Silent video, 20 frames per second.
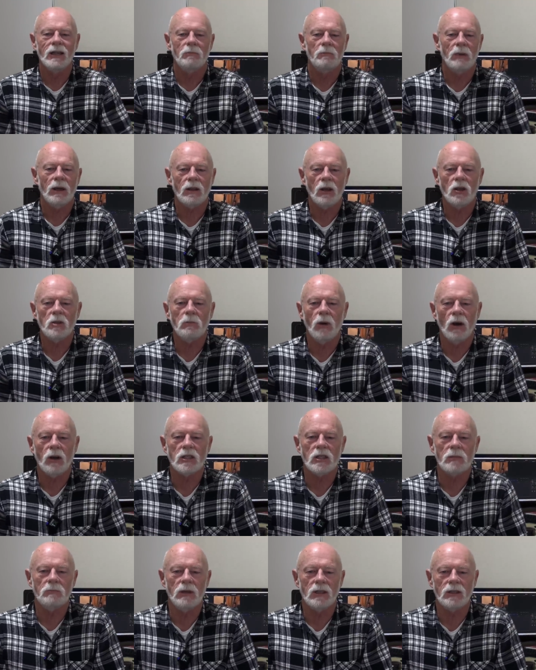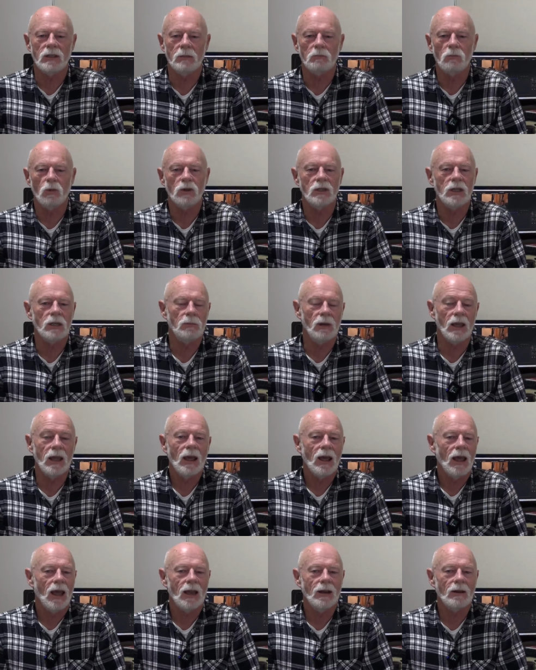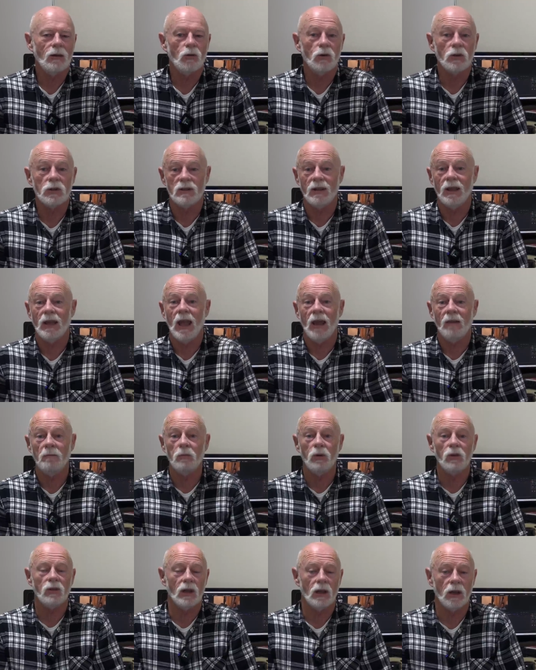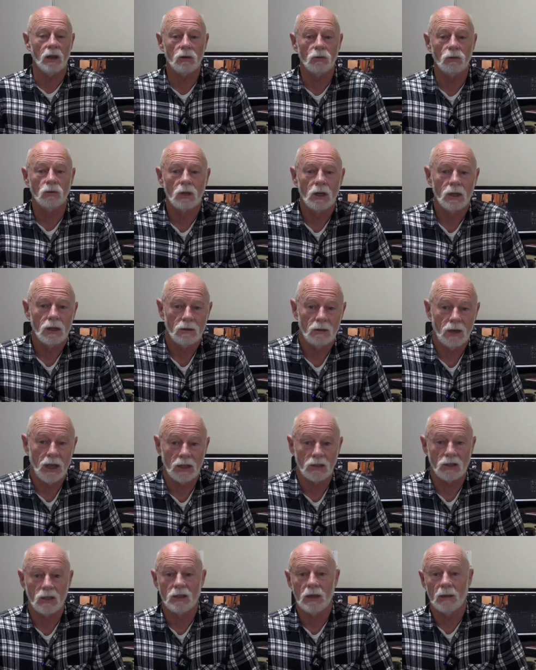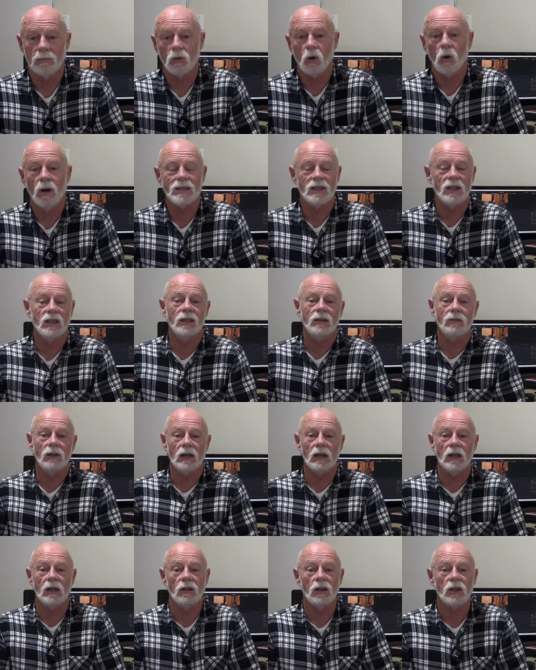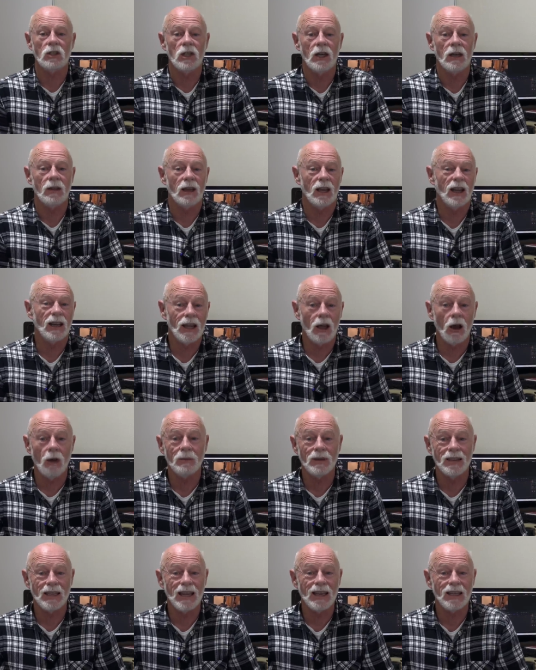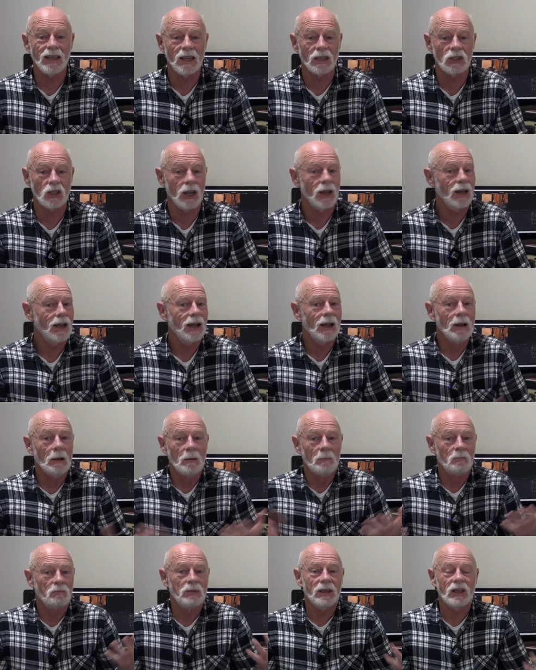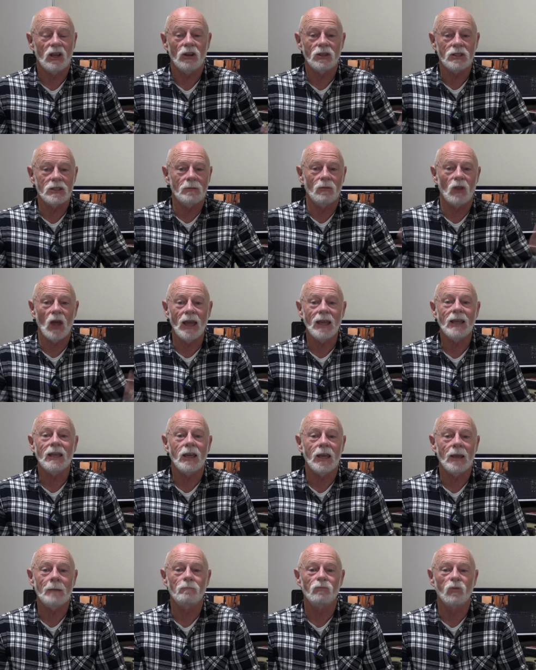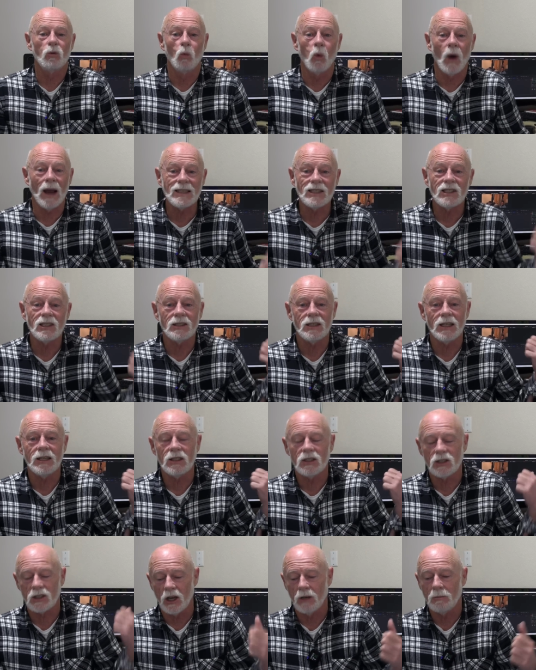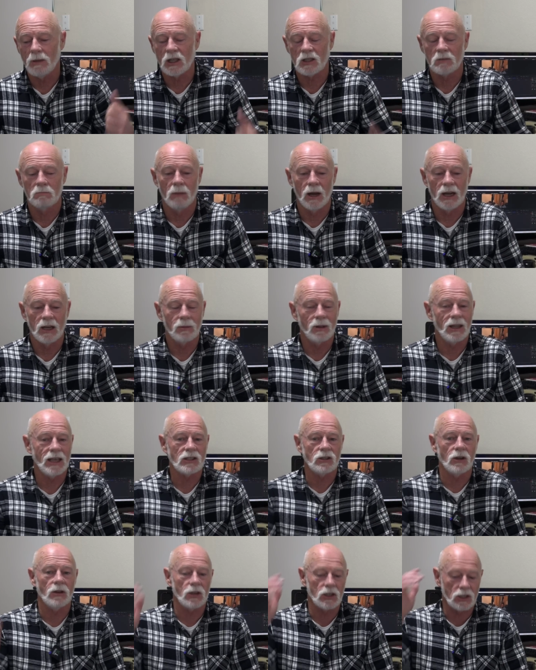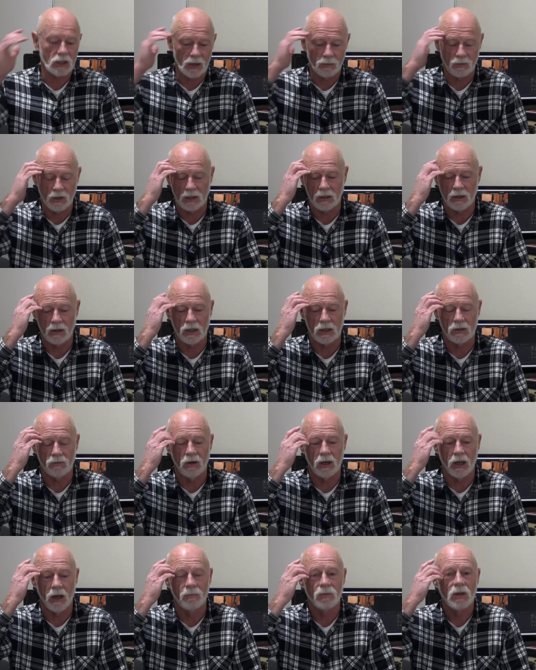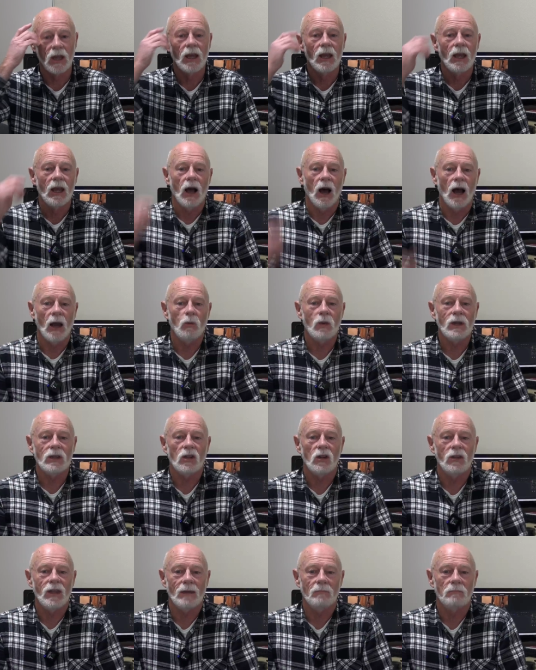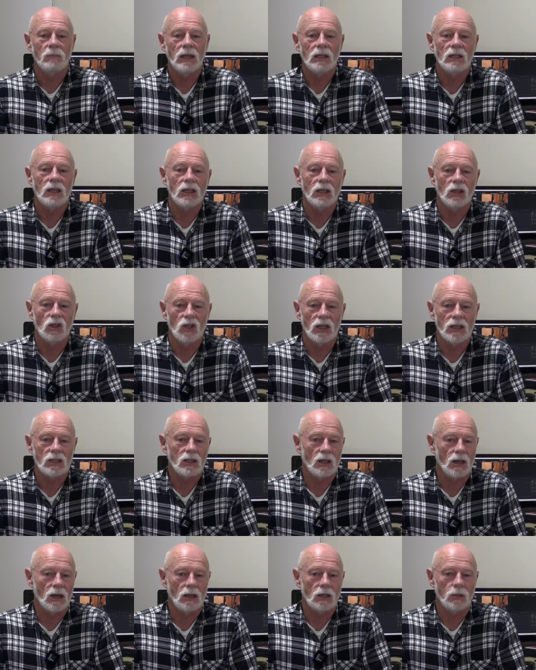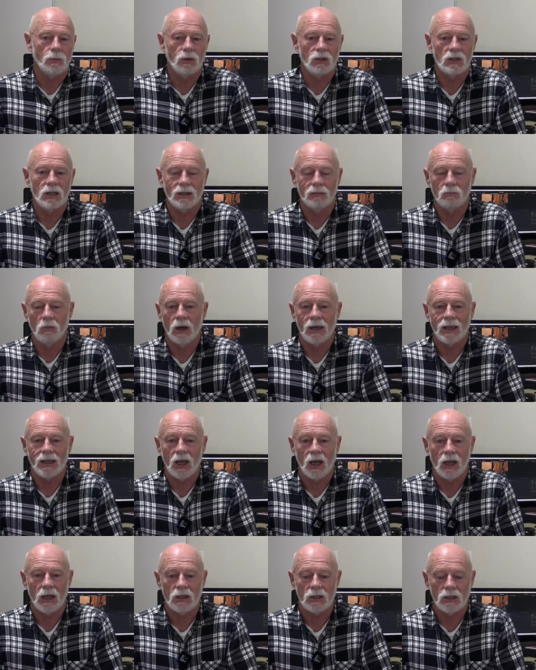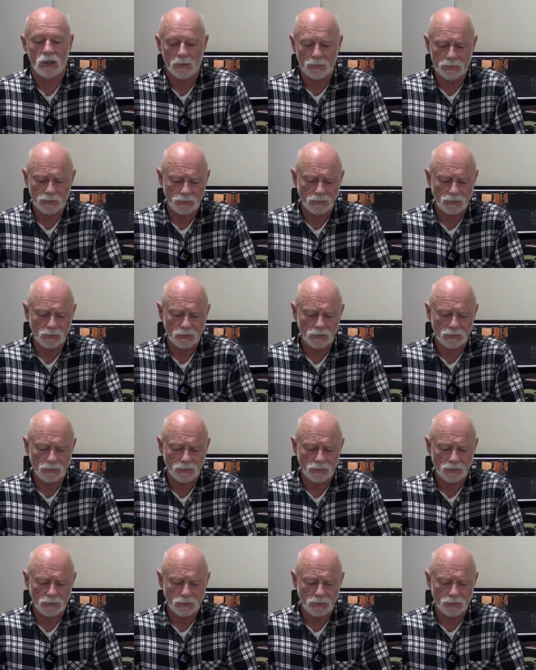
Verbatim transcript: pick those pockets a bit more deeply. And of course, they have put the local taxes up quite significantly this year. They're going to go up again next year, because they keep wasting so much money. But that's not the subject of this video. I went to that meeting yesterday to present my case,